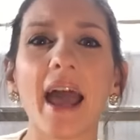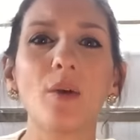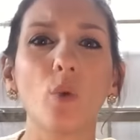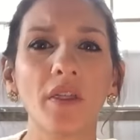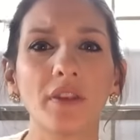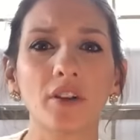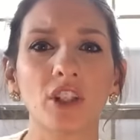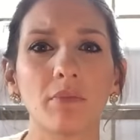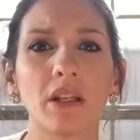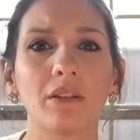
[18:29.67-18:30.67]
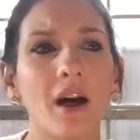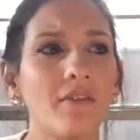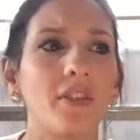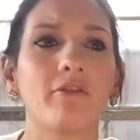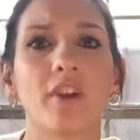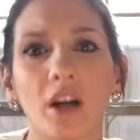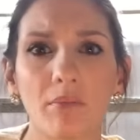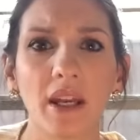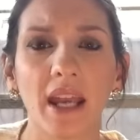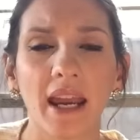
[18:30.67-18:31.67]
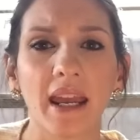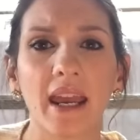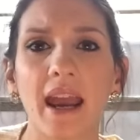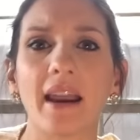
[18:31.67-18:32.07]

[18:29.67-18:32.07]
I want there to be love at the very beginning,